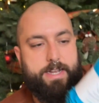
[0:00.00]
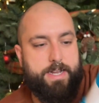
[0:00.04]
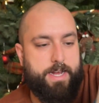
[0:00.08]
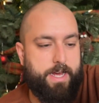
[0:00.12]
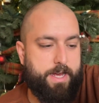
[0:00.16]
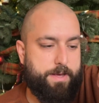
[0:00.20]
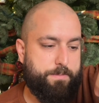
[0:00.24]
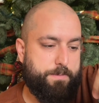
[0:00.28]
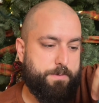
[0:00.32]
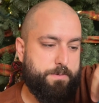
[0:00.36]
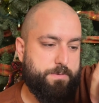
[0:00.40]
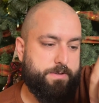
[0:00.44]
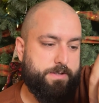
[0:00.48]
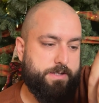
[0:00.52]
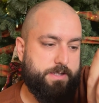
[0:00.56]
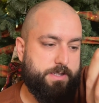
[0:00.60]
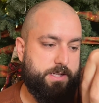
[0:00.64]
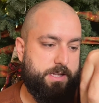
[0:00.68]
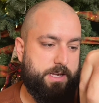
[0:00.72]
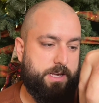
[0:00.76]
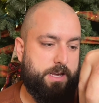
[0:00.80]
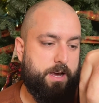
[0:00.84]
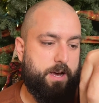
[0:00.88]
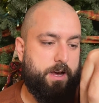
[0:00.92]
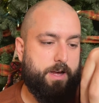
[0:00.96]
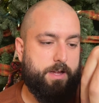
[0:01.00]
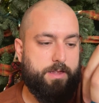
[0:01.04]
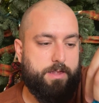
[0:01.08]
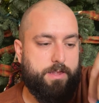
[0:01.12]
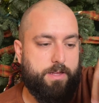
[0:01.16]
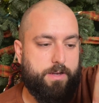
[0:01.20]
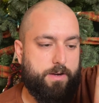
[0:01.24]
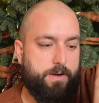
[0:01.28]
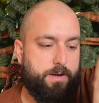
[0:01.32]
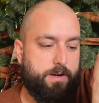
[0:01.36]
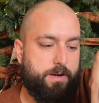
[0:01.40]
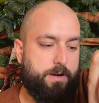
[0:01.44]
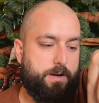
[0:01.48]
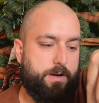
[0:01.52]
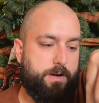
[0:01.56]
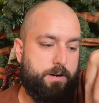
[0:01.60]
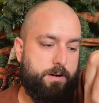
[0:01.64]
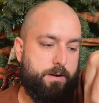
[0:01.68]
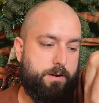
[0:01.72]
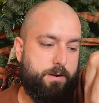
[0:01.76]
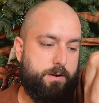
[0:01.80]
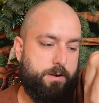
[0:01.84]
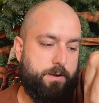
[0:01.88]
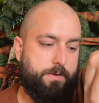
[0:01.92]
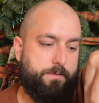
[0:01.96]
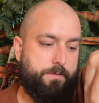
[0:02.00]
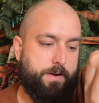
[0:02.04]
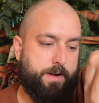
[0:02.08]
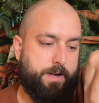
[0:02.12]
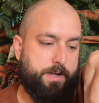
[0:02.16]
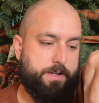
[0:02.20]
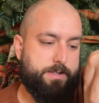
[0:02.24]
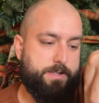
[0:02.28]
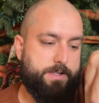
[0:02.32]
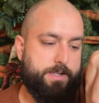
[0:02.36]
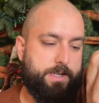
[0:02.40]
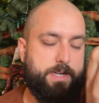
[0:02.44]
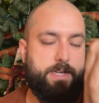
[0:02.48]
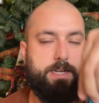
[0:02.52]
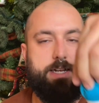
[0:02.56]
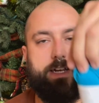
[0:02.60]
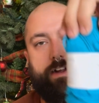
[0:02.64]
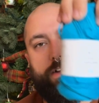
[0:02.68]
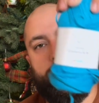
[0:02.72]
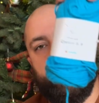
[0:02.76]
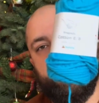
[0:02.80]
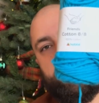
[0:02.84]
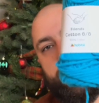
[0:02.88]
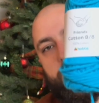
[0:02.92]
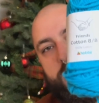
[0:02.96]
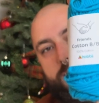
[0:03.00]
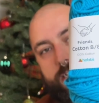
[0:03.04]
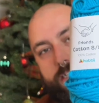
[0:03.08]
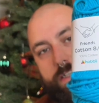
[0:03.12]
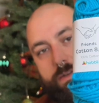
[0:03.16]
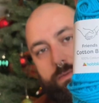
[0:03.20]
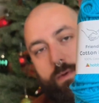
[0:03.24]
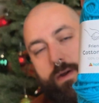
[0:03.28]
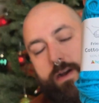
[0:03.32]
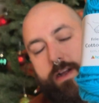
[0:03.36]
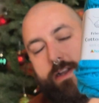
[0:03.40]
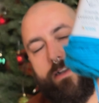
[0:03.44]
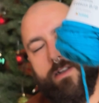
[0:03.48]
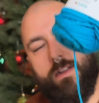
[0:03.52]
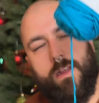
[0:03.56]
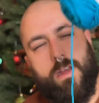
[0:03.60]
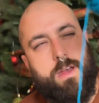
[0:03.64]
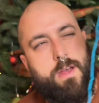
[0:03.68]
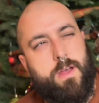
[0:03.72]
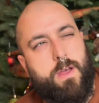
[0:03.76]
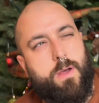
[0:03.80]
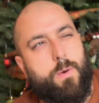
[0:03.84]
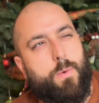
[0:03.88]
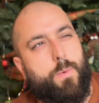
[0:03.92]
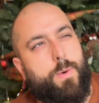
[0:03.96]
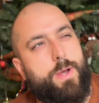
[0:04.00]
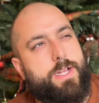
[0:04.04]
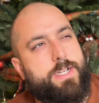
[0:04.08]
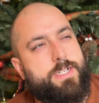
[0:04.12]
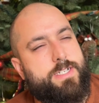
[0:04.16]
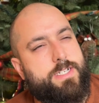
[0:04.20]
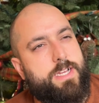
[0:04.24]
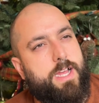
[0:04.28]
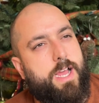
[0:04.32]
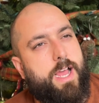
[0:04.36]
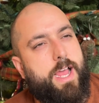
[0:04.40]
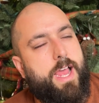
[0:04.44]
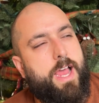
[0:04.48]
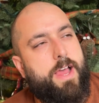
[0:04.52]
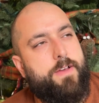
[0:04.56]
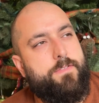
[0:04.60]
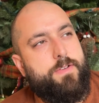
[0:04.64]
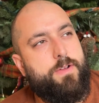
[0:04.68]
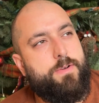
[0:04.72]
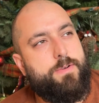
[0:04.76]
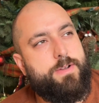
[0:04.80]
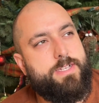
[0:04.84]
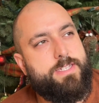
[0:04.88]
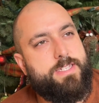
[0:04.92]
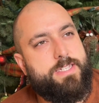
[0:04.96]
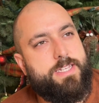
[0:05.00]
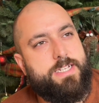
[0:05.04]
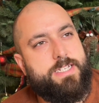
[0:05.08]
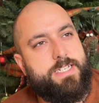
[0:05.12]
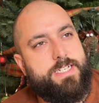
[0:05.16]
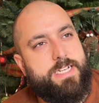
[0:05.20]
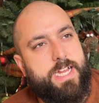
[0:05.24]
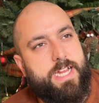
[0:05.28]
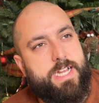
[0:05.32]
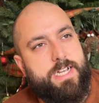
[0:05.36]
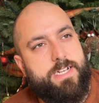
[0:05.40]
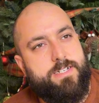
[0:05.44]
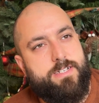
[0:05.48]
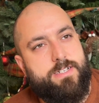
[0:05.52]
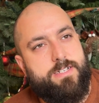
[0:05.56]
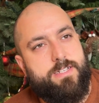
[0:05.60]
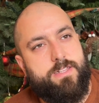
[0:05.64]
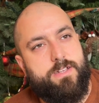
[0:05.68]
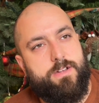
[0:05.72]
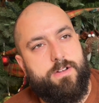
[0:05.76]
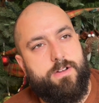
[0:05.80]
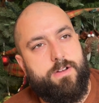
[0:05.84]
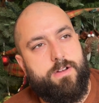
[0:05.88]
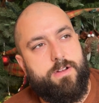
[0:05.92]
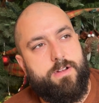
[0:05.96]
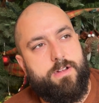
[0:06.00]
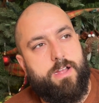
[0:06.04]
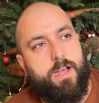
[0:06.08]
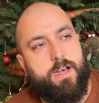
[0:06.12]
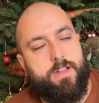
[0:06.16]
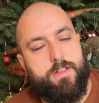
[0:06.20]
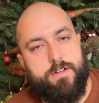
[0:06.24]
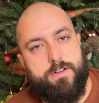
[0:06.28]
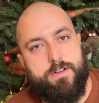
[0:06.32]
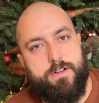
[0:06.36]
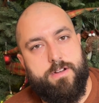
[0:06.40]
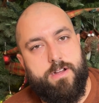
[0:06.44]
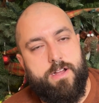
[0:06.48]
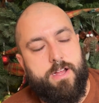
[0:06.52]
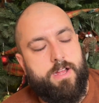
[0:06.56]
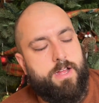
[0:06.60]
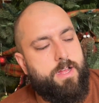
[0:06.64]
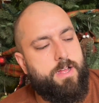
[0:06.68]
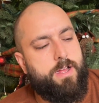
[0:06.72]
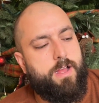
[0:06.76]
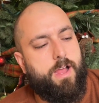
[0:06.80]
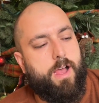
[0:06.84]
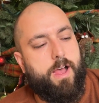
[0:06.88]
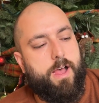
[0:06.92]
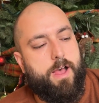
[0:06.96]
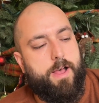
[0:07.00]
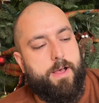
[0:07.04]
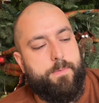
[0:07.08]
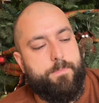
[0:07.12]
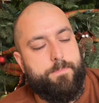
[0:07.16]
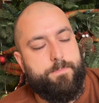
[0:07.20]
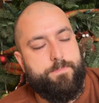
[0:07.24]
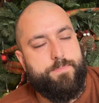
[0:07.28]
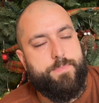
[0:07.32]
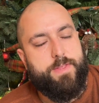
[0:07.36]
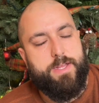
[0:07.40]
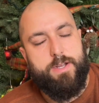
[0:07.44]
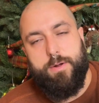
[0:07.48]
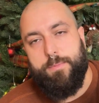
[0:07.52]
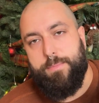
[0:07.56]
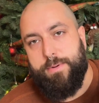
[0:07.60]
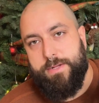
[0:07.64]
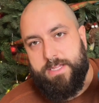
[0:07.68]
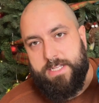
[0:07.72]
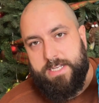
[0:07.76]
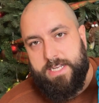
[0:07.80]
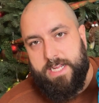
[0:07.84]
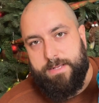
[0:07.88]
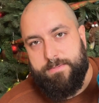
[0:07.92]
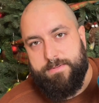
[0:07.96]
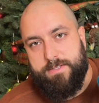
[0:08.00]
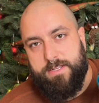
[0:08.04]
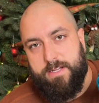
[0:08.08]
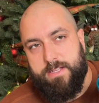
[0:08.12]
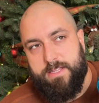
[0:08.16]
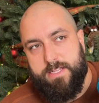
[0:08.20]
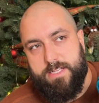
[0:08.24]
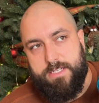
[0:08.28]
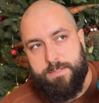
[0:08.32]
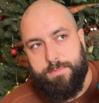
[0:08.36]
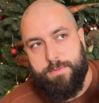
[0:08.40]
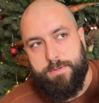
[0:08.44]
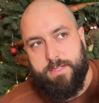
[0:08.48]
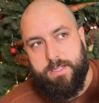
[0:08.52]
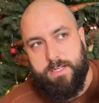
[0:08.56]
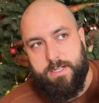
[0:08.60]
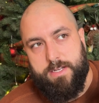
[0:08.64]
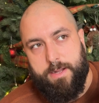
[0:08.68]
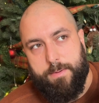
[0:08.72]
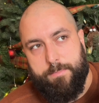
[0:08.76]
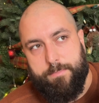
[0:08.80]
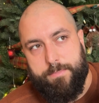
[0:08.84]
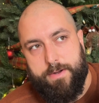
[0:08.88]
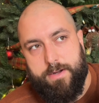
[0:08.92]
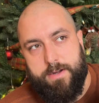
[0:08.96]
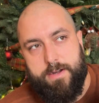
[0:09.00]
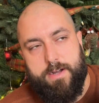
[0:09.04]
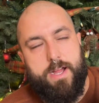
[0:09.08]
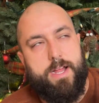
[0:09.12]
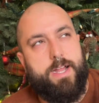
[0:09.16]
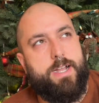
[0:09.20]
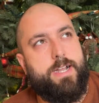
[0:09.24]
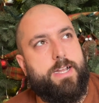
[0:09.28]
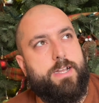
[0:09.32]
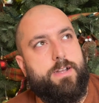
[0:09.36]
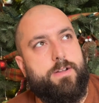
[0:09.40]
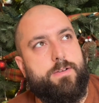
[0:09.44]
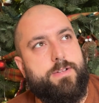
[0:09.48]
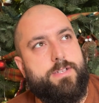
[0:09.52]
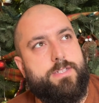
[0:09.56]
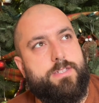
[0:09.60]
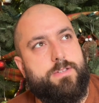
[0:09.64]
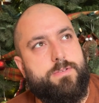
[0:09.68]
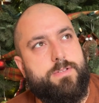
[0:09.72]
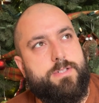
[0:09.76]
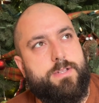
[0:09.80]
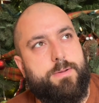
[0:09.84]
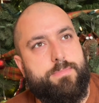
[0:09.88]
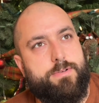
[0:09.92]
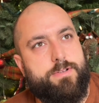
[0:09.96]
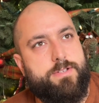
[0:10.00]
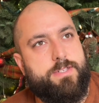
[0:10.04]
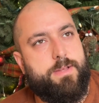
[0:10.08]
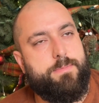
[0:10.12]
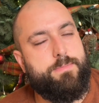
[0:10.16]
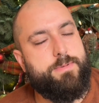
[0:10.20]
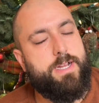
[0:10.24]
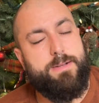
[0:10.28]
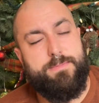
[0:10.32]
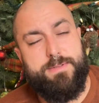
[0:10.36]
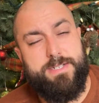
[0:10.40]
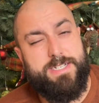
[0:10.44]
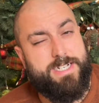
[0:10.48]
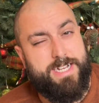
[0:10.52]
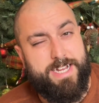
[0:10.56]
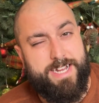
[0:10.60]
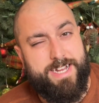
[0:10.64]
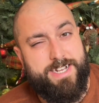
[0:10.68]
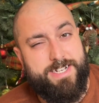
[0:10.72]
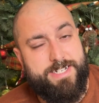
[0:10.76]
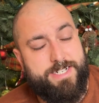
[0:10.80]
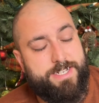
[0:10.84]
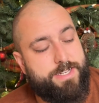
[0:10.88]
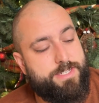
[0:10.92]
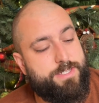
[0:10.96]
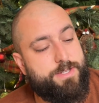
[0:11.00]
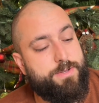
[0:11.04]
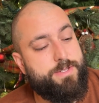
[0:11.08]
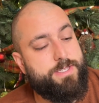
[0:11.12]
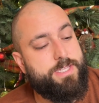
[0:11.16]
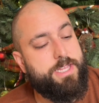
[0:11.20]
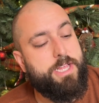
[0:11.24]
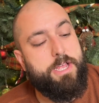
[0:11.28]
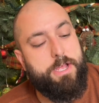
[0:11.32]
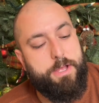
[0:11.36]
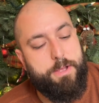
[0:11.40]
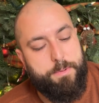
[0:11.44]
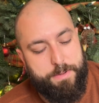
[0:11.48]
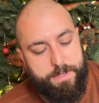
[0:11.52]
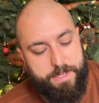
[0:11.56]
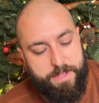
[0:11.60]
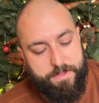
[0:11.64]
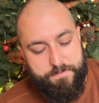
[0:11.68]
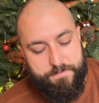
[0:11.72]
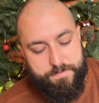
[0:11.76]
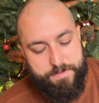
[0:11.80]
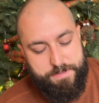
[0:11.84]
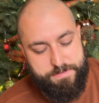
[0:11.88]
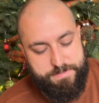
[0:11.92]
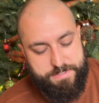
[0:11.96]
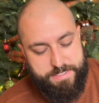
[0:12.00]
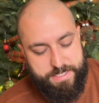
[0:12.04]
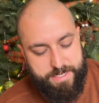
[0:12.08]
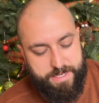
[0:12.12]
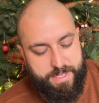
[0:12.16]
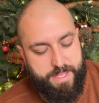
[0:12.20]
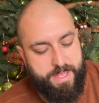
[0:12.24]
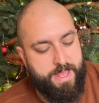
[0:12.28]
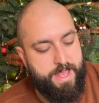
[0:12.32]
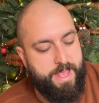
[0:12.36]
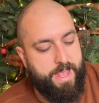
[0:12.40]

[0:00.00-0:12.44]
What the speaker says: I'm using the color, if I can see it here, 91, which I have noticed they change their color. They don't put the names on it, they just put the number. And I noticed those numbers sometimes change, so it's a little bit confusing.